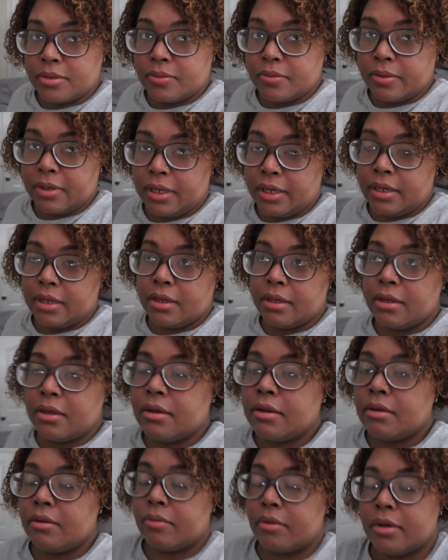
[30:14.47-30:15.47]
a week.
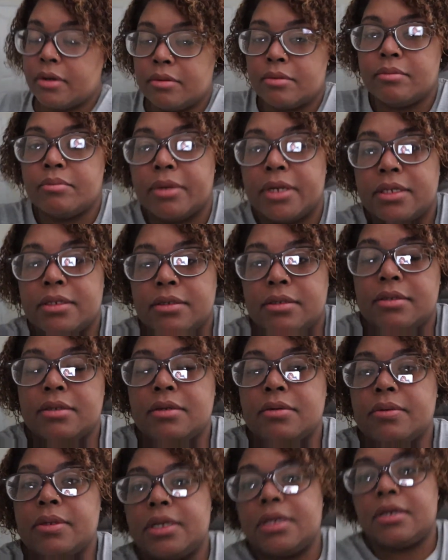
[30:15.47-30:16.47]
Well,
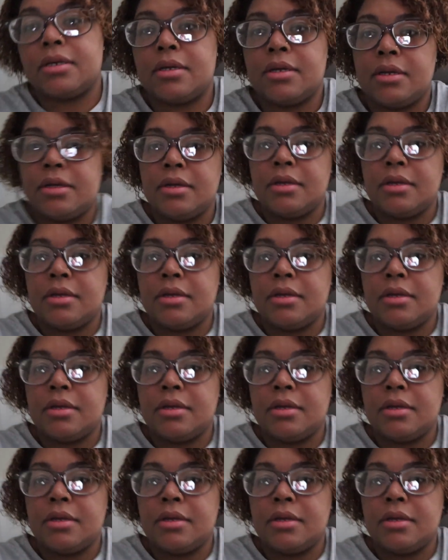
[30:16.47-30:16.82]
basically a week.